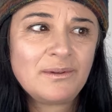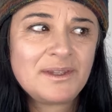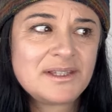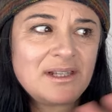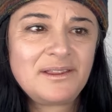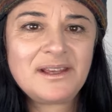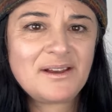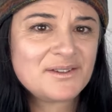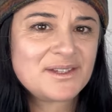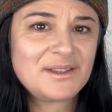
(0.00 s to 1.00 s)
There's nothing
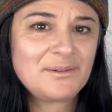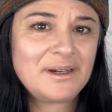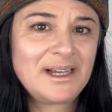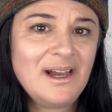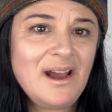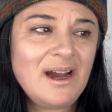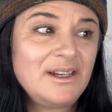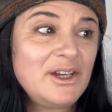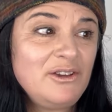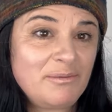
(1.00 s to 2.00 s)
else in the way. I
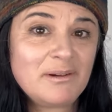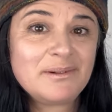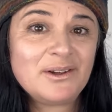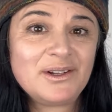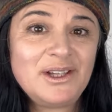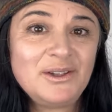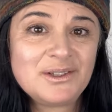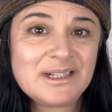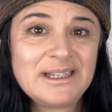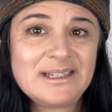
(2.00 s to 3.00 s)
know you've probably got a
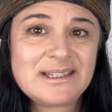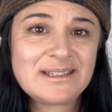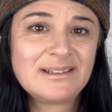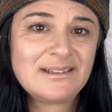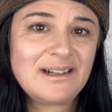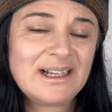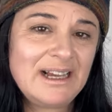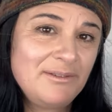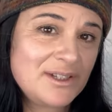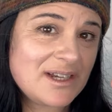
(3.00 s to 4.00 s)
huge list. I
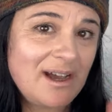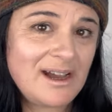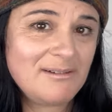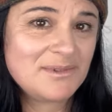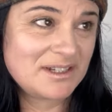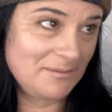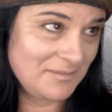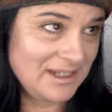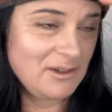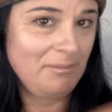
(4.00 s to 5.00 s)
gave you time to,
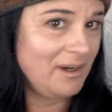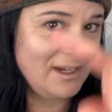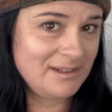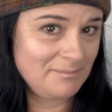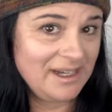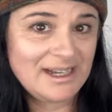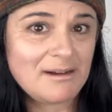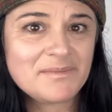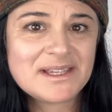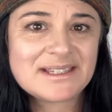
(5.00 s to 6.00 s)
in your mind, make
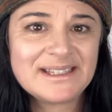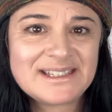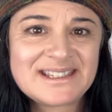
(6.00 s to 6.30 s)
up this list.